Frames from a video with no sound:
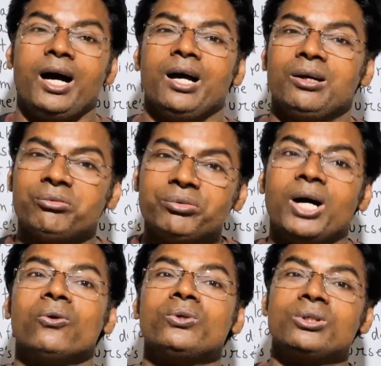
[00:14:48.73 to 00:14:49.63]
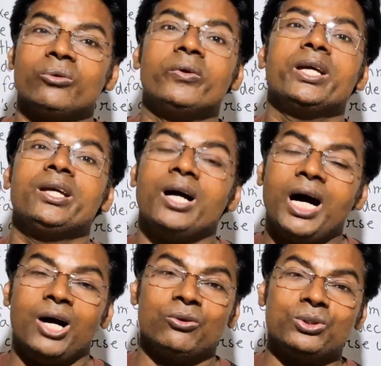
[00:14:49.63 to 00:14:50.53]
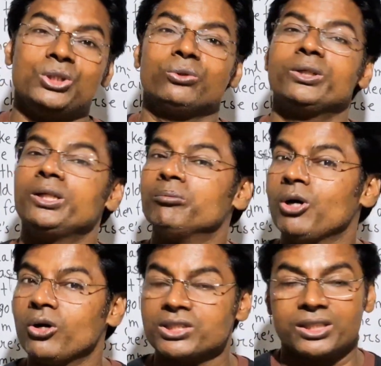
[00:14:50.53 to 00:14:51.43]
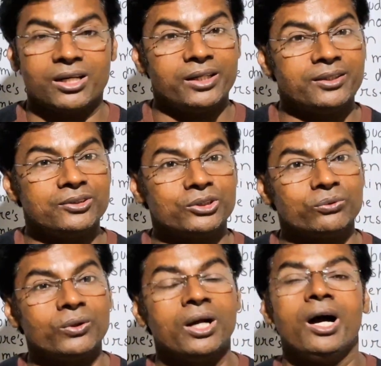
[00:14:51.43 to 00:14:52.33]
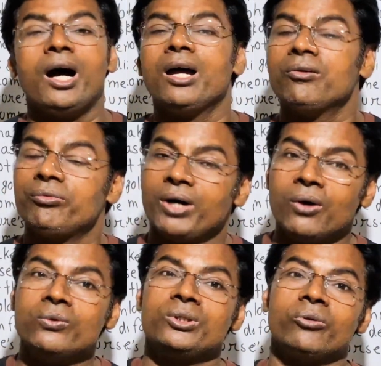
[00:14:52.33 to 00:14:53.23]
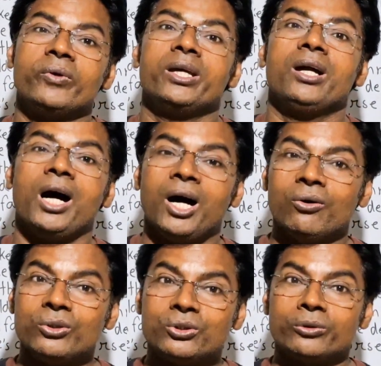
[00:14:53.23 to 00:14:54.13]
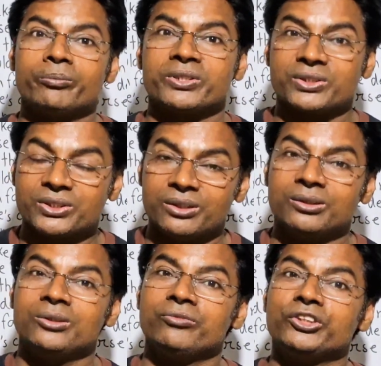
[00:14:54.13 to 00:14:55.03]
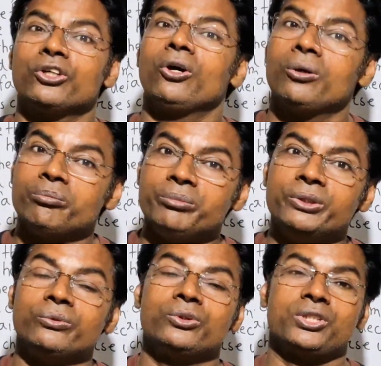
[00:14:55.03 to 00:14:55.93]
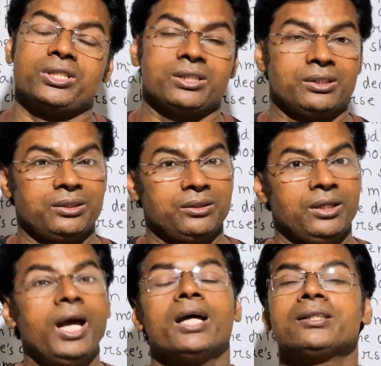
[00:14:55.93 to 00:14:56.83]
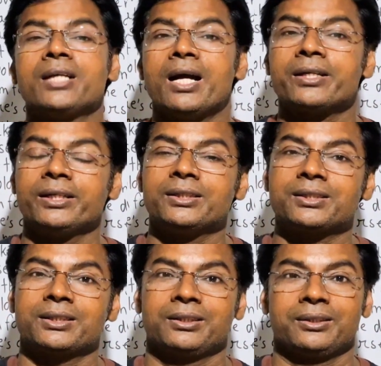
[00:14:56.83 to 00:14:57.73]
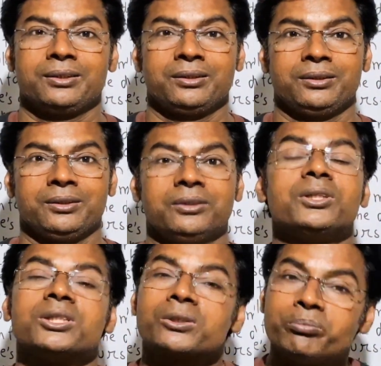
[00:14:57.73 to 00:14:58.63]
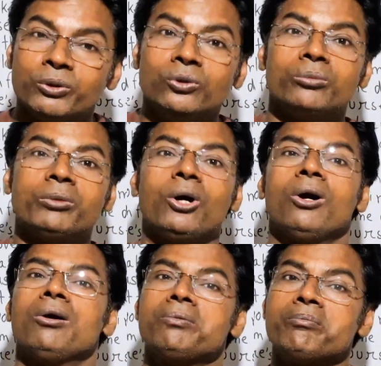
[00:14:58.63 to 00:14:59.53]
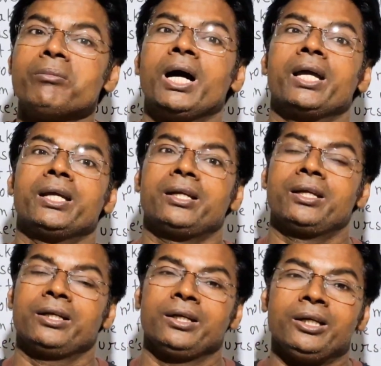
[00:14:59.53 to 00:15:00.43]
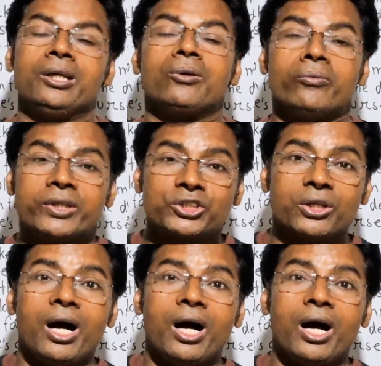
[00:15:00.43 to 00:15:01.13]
I have found a way out to immortalize you. I have found a way out to preserve your beauty. and that is this poem of mine, in which